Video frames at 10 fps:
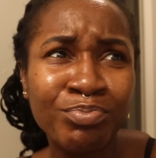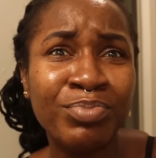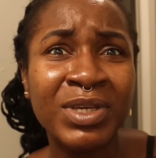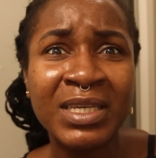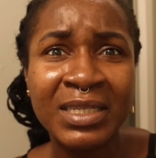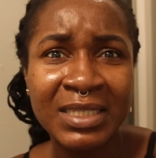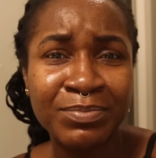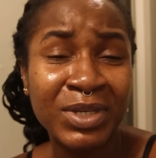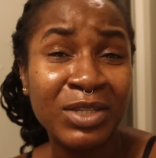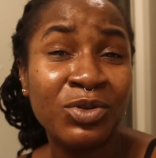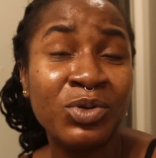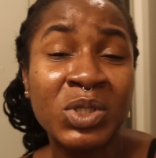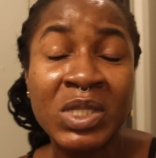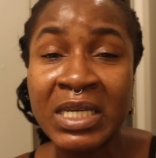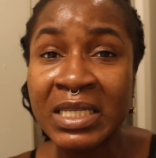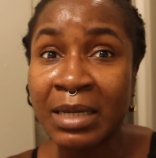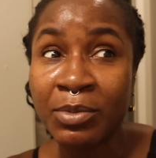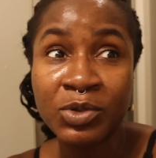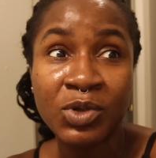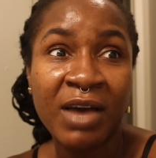beings, be new things,
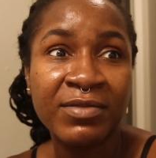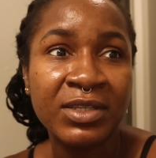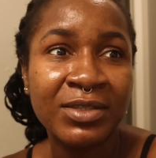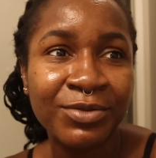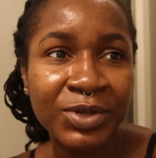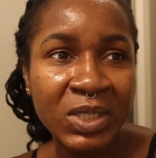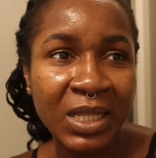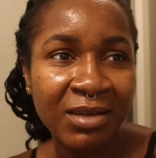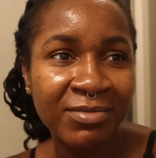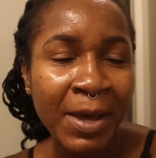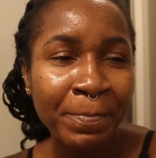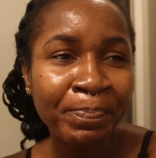I'm also having a serious life.